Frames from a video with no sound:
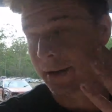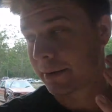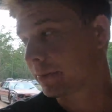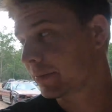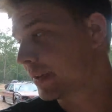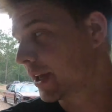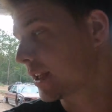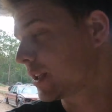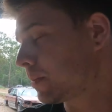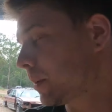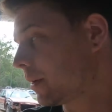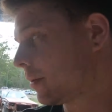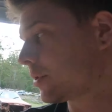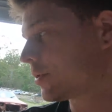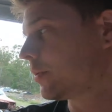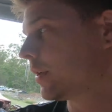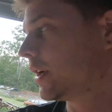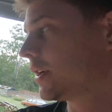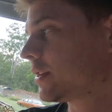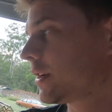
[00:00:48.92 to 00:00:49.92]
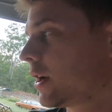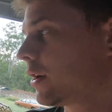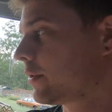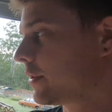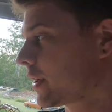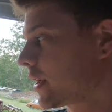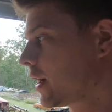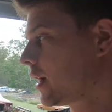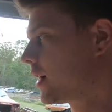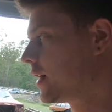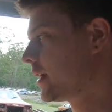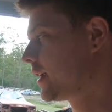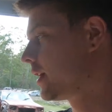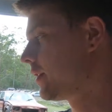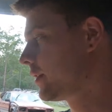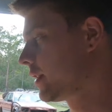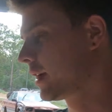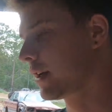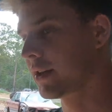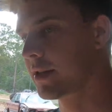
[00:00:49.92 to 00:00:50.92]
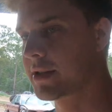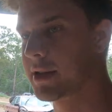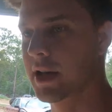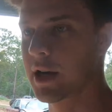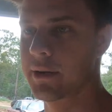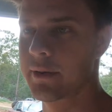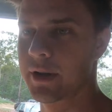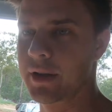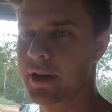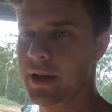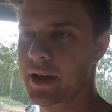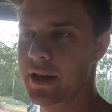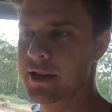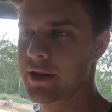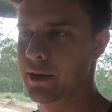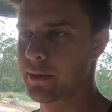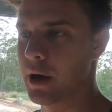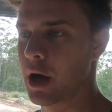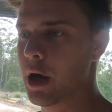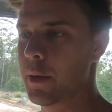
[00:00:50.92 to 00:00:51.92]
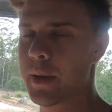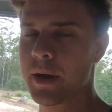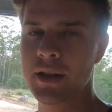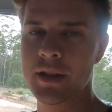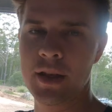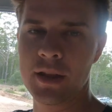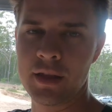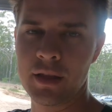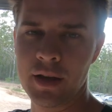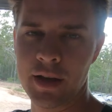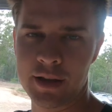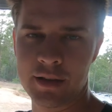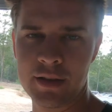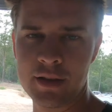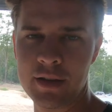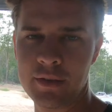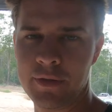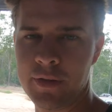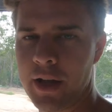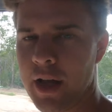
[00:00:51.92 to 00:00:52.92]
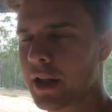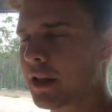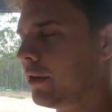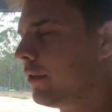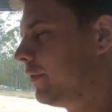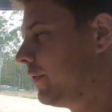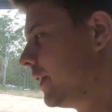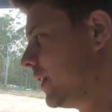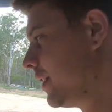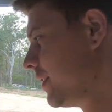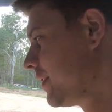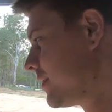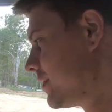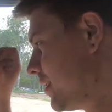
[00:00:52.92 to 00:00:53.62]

that's pretty much ready to go in the car now, and then I can start on my lines. I'm hoping that like the different coloured fittings